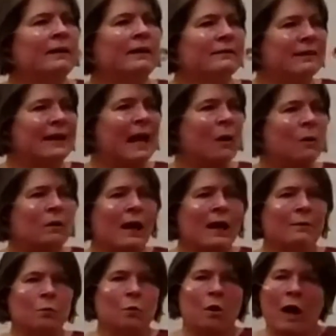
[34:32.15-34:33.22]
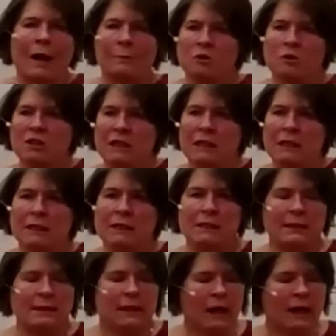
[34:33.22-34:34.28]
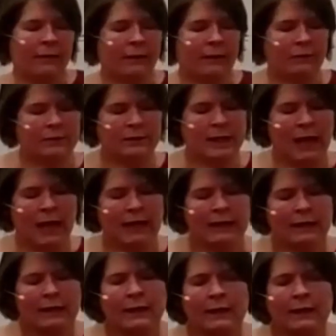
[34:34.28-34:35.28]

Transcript: It's now a lot more homogeneous on the other side.